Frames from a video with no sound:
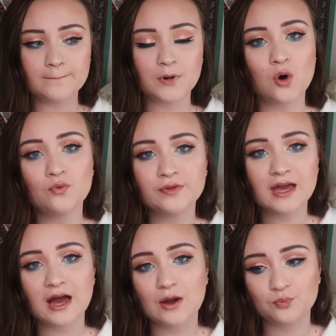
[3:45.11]
but
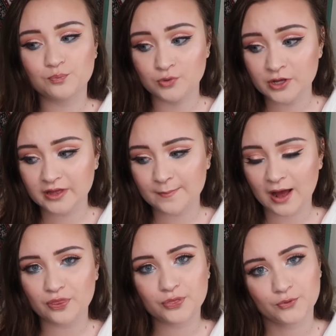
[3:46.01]
only really
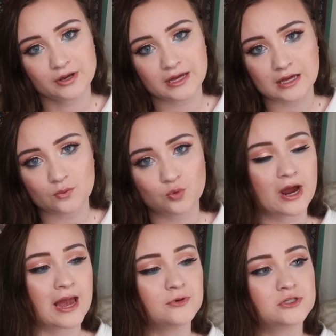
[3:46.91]
about 3 were
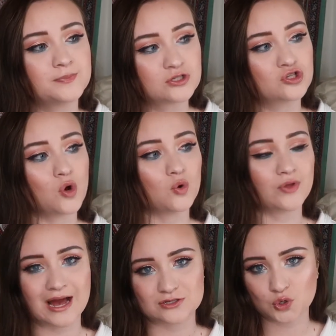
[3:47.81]
able to be sold
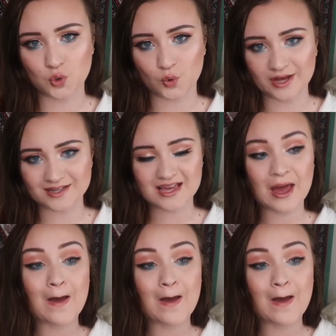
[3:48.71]
as kois.